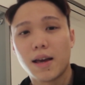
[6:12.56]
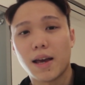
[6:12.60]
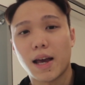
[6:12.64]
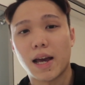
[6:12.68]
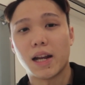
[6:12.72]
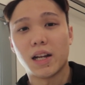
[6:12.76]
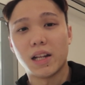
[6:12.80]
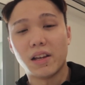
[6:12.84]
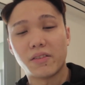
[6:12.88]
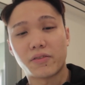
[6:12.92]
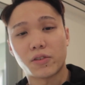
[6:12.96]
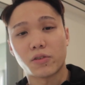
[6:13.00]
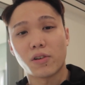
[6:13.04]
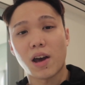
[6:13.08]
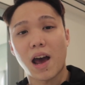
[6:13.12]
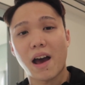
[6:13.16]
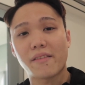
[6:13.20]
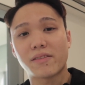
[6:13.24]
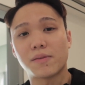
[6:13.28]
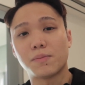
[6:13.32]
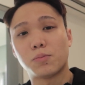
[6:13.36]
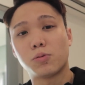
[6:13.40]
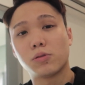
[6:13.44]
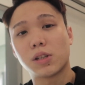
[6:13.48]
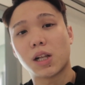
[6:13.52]
And if you
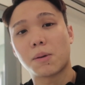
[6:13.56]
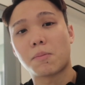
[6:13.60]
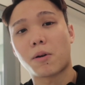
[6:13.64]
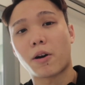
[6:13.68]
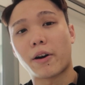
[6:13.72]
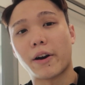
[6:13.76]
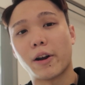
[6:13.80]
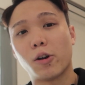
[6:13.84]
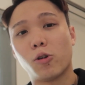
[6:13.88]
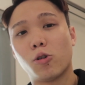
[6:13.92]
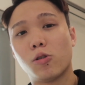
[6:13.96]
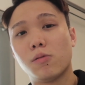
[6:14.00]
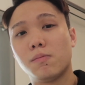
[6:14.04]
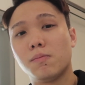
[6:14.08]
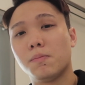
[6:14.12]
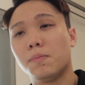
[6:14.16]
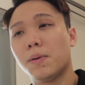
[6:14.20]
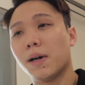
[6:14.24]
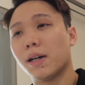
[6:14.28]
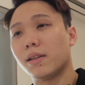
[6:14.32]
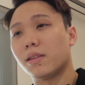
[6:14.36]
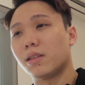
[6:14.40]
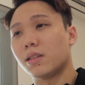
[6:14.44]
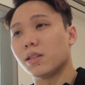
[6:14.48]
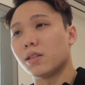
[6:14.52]
have a pull-up bar at home
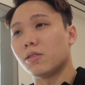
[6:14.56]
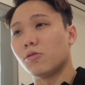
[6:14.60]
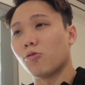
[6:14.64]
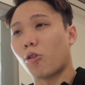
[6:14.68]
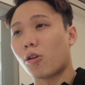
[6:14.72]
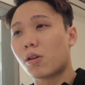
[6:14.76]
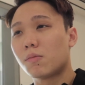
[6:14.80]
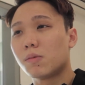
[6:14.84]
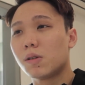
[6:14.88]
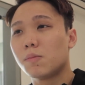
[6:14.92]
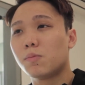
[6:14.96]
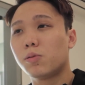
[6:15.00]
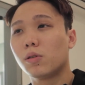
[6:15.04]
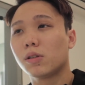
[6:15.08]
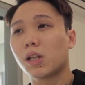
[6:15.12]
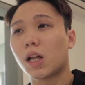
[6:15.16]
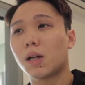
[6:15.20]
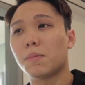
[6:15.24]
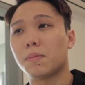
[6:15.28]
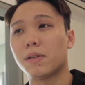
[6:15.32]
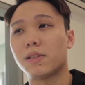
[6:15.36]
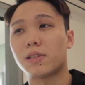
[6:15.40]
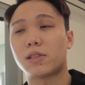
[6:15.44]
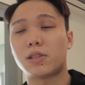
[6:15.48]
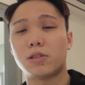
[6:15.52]
but the normal
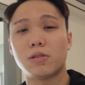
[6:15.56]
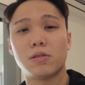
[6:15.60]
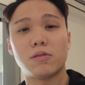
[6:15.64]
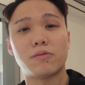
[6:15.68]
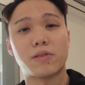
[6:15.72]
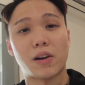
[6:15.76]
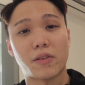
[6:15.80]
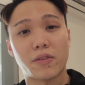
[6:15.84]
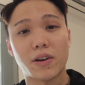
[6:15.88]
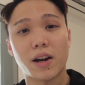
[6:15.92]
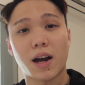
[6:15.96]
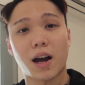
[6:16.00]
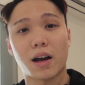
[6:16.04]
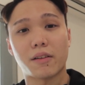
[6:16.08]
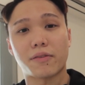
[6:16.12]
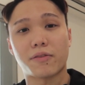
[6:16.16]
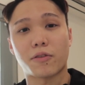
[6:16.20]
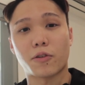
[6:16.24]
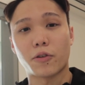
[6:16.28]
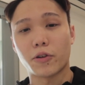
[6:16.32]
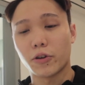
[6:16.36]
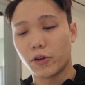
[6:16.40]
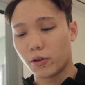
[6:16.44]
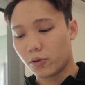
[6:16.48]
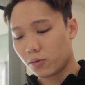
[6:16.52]
pull-up is still very hard
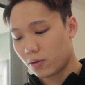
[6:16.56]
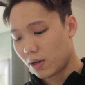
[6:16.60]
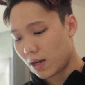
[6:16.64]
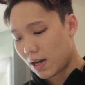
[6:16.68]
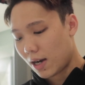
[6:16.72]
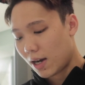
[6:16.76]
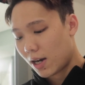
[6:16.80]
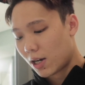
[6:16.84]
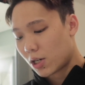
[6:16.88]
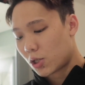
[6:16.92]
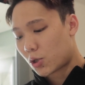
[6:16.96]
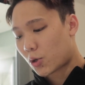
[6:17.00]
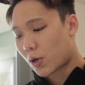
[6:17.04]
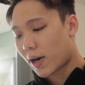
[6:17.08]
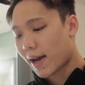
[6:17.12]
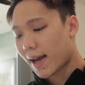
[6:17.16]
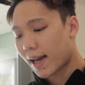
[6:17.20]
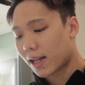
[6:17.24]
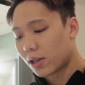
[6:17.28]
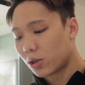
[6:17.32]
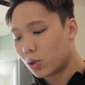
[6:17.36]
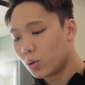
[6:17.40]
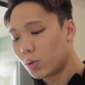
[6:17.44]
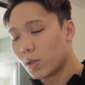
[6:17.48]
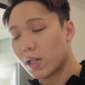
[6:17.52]
for you,
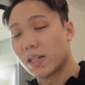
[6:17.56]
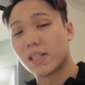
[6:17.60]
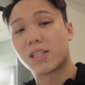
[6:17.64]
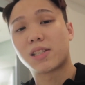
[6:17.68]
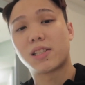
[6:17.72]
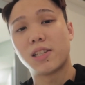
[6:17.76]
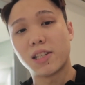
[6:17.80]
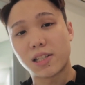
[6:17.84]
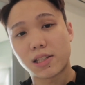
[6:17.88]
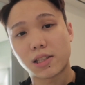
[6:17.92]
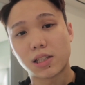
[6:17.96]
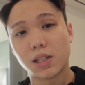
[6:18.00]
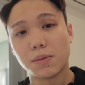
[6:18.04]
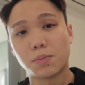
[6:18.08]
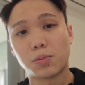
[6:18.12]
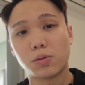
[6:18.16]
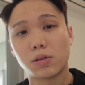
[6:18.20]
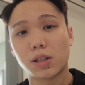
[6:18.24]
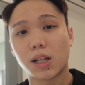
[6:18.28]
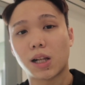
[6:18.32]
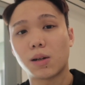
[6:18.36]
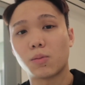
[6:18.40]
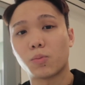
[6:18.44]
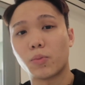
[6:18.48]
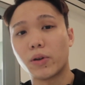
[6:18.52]
try and do a sister
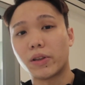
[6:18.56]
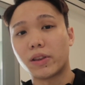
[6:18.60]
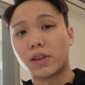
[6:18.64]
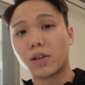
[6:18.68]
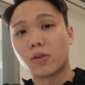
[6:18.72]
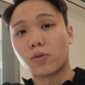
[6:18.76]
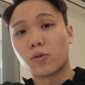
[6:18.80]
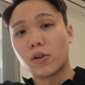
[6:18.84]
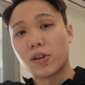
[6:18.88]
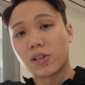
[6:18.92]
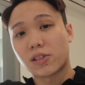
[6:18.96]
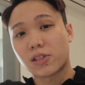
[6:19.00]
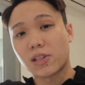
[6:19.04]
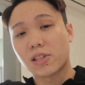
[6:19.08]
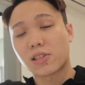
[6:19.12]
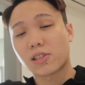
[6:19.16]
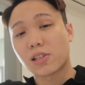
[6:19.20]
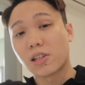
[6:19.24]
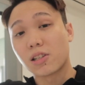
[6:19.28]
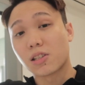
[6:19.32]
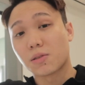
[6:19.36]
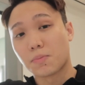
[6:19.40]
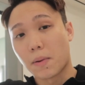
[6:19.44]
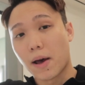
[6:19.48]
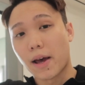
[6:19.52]
pull-up with the
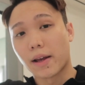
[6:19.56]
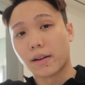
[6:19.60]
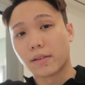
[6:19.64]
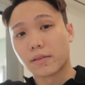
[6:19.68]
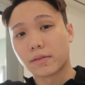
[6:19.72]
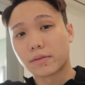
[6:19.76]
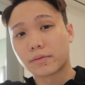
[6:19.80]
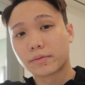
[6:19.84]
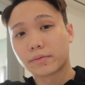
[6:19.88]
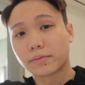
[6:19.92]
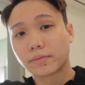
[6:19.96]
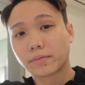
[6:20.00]
resistance band.